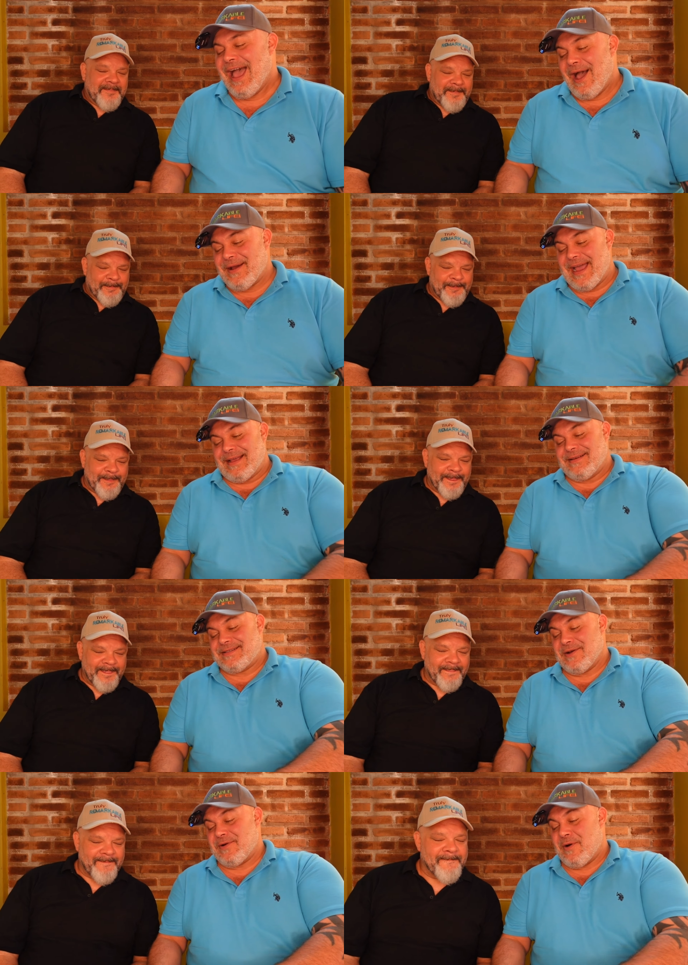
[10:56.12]
Speaker 1: Okay,
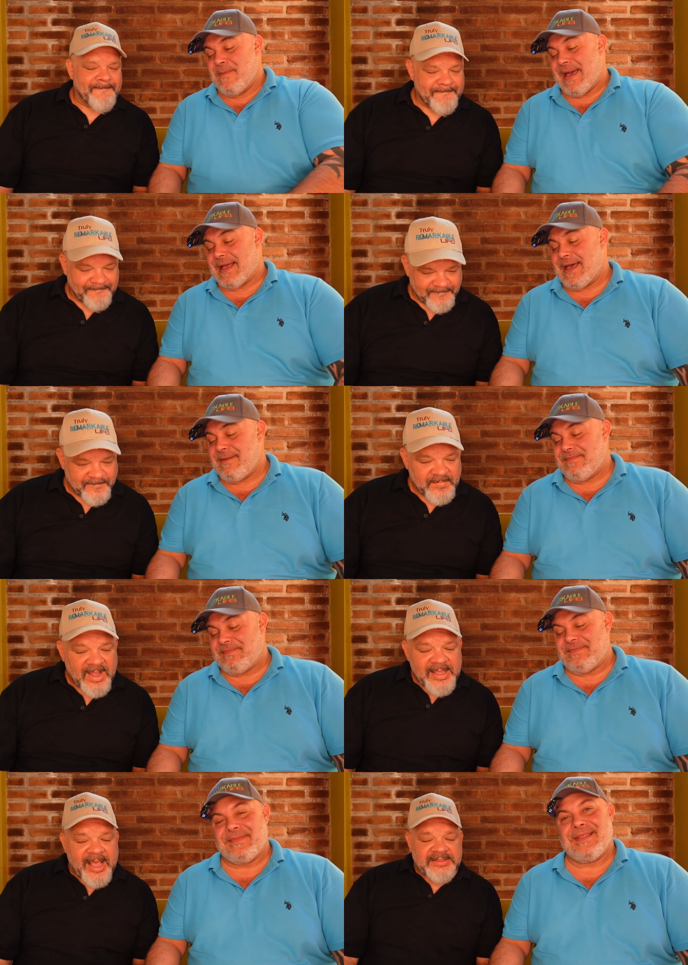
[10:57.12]
so going back up.
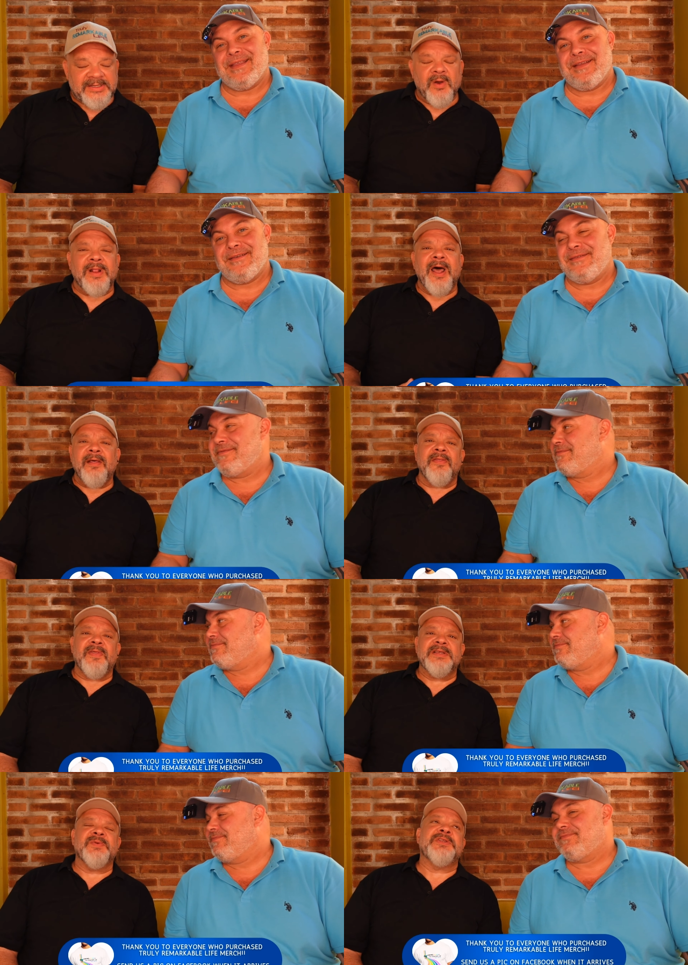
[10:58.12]
Yeah, so a lot of the
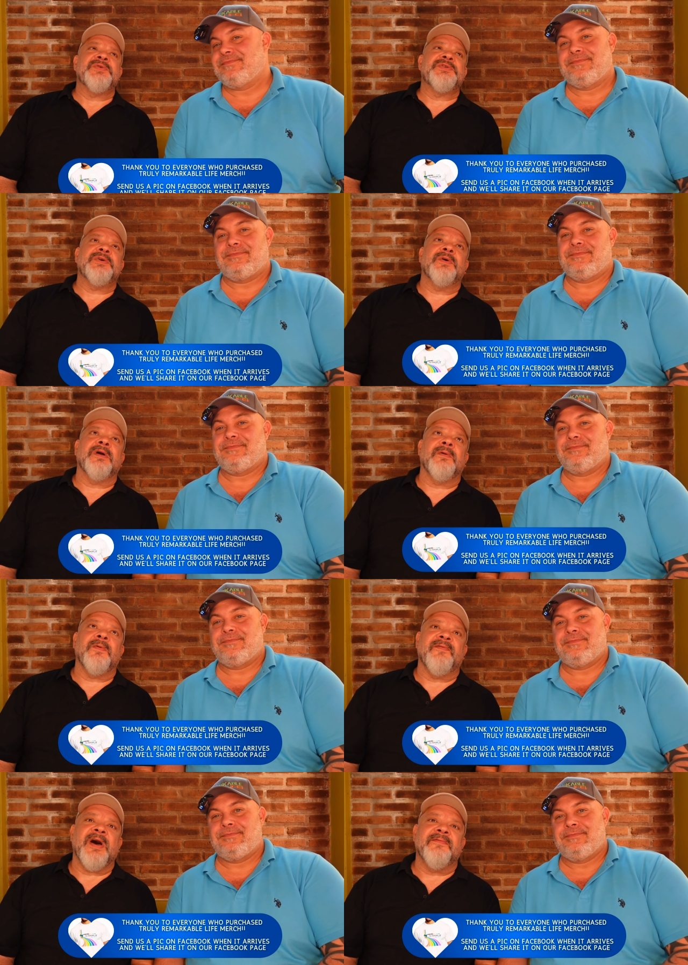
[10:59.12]
things we do too are
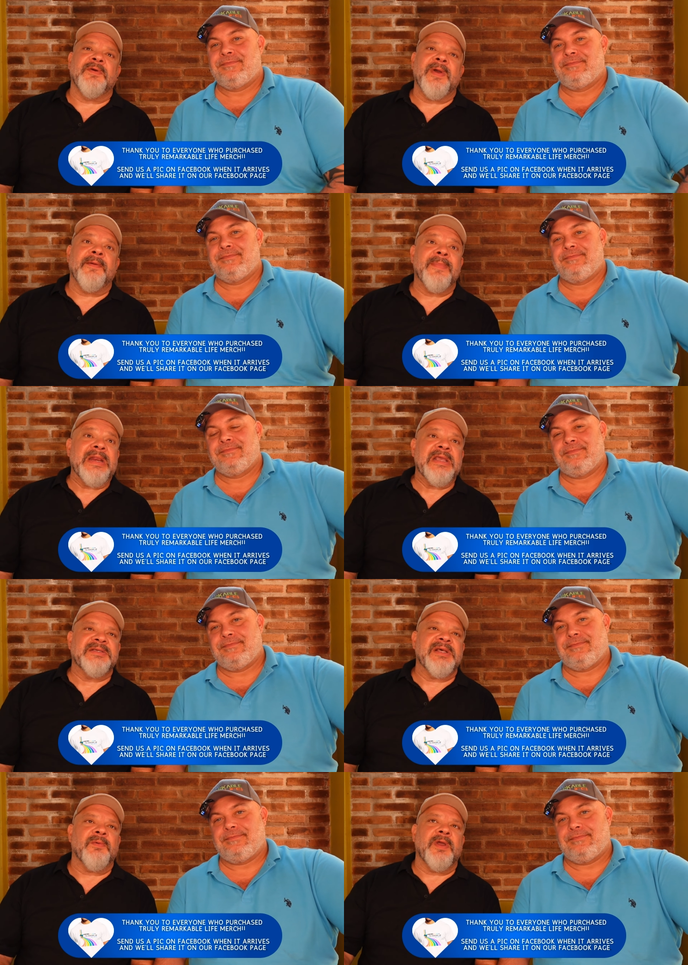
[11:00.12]
revolved around
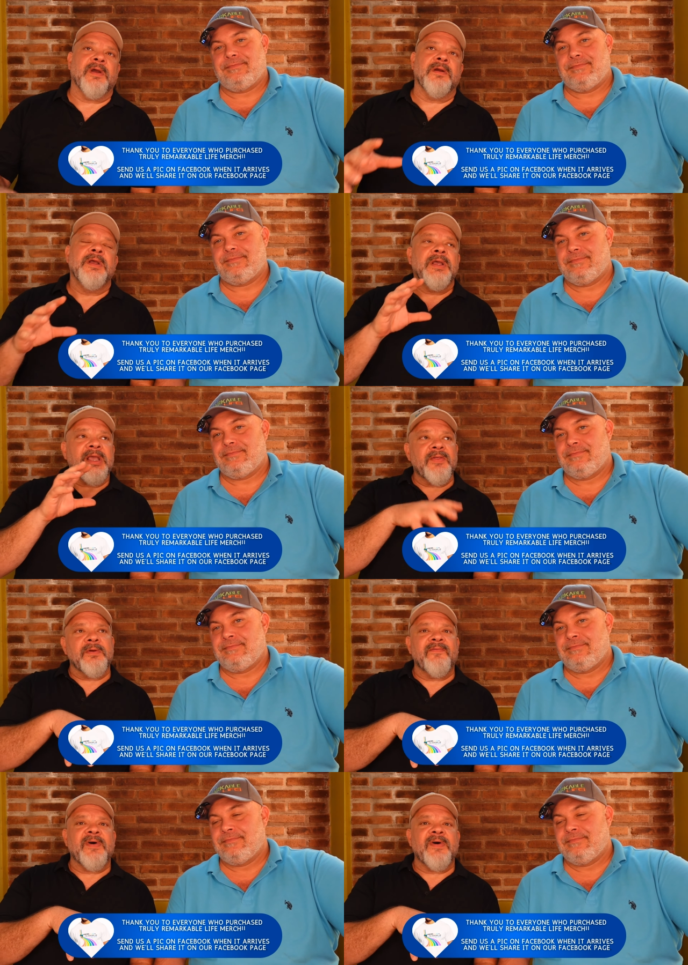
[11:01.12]
meetings that we are either